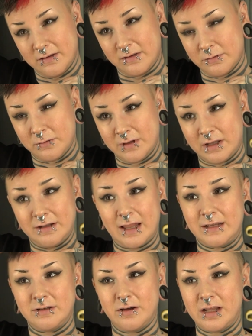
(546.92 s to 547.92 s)
So
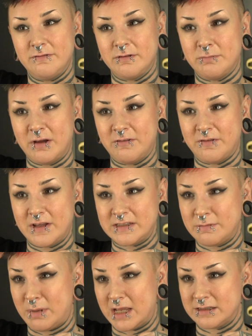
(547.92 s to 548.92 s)
like not even my
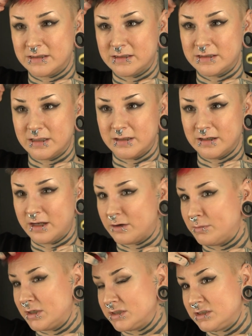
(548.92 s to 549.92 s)
fancy pants
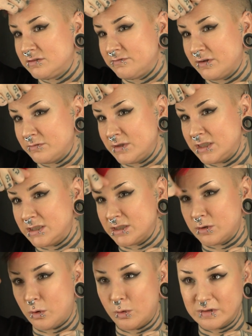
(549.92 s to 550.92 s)
airbrush
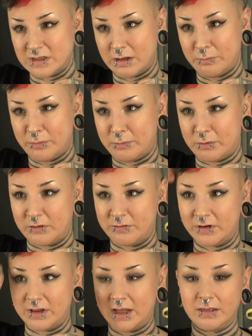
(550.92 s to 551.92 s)
foundation holds up
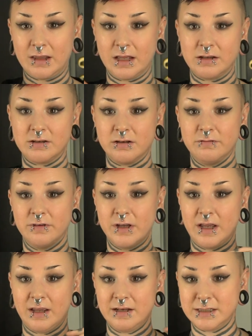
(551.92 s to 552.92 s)
perfectly at the end of
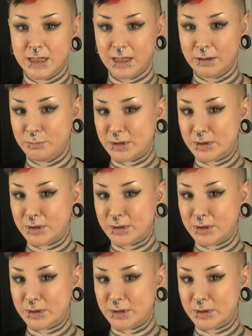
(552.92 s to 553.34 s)
a day,